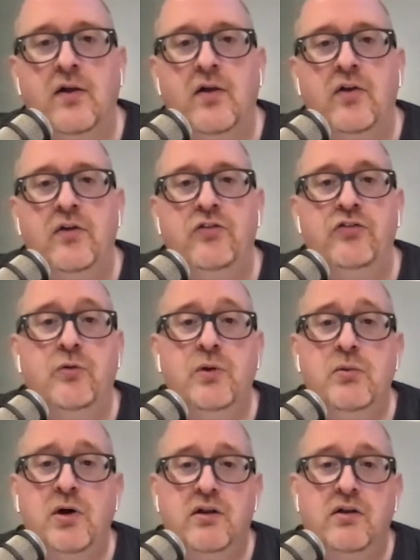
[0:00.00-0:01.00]
So we
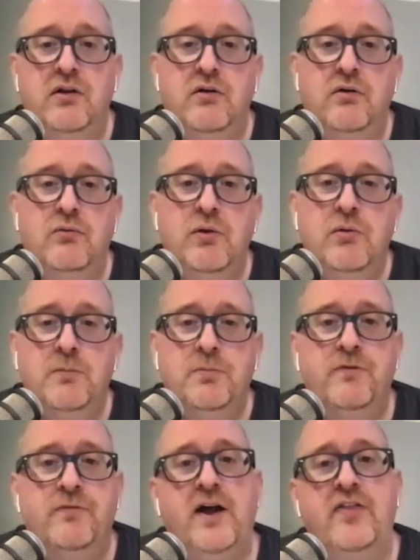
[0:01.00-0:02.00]
want to
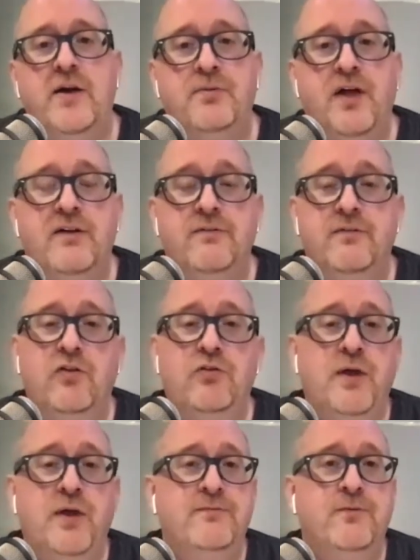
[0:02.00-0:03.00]
provide this
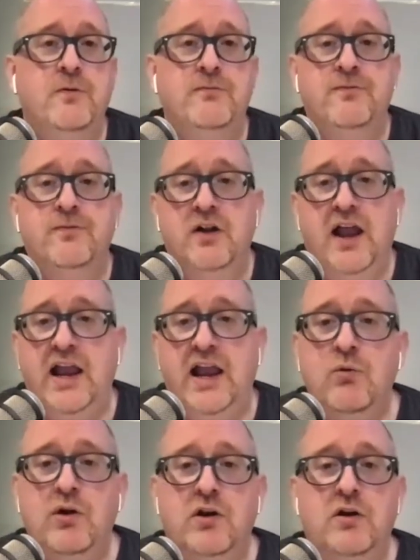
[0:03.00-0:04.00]
platform for
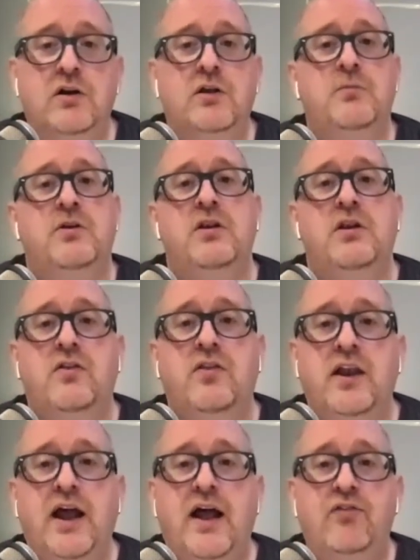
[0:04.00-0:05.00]
anyone in our community that
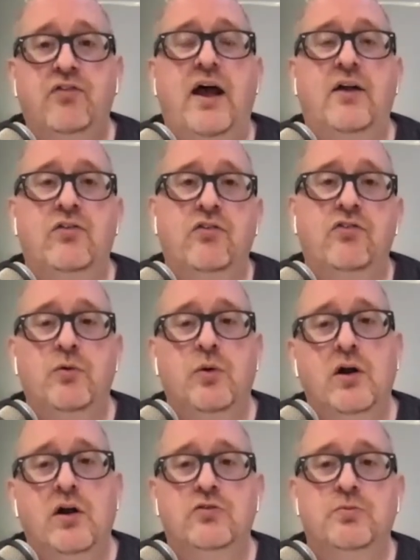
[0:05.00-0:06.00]
has access to our
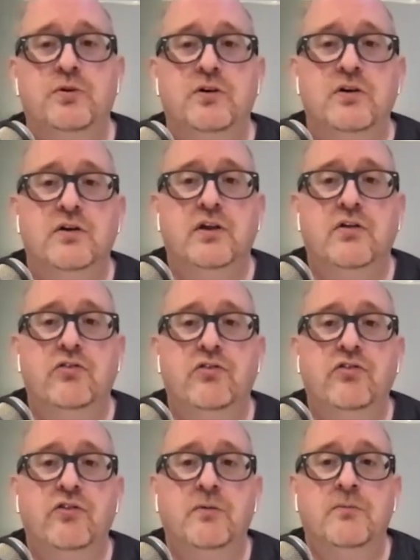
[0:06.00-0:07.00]
entrepreneurial
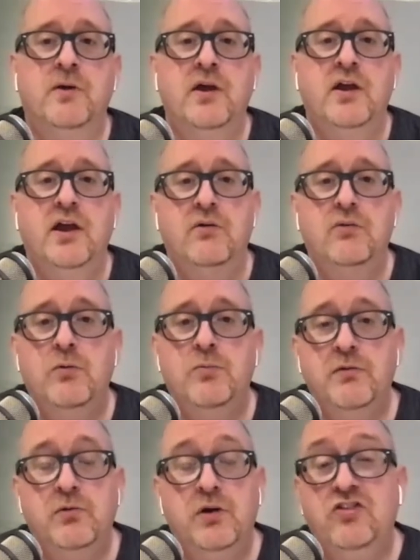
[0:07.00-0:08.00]
ecosystem. And we'll be
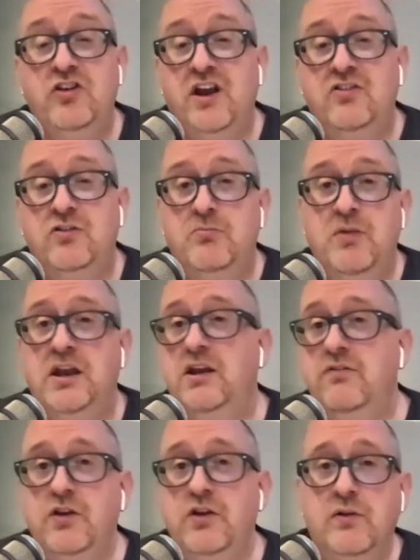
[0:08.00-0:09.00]
reaching out to many of
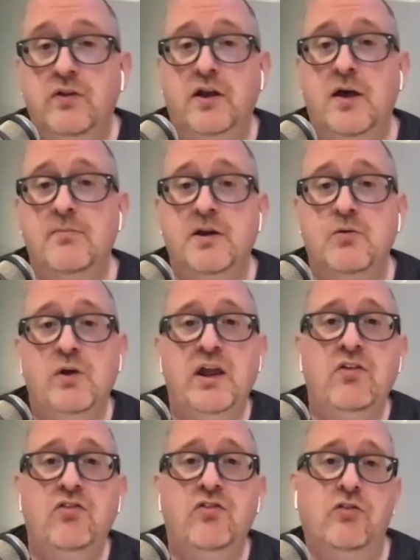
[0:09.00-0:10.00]
you in the coming
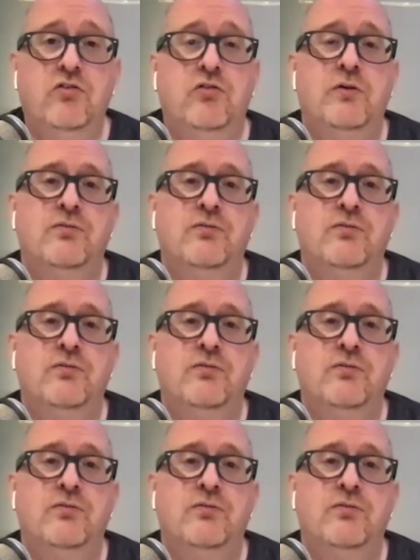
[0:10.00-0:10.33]
weeks to sort of